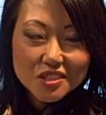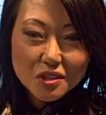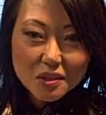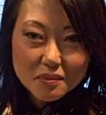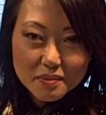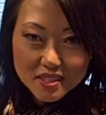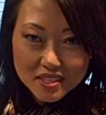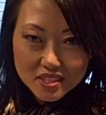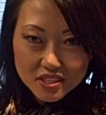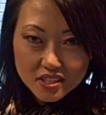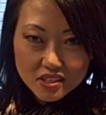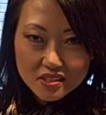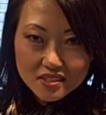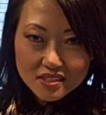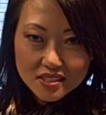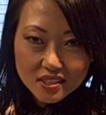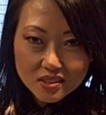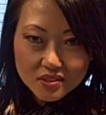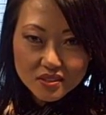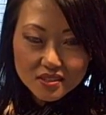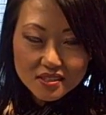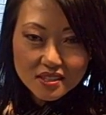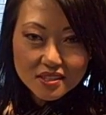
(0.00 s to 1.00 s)
Do you want me to share
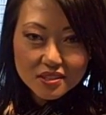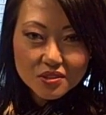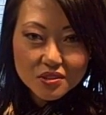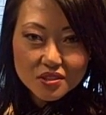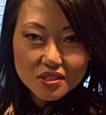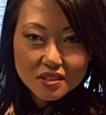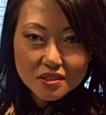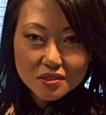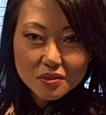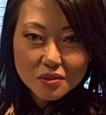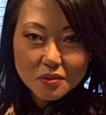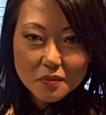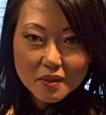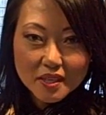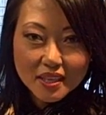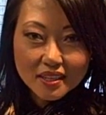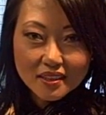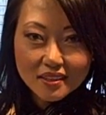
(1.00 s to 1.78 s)
secrets that you shared with me?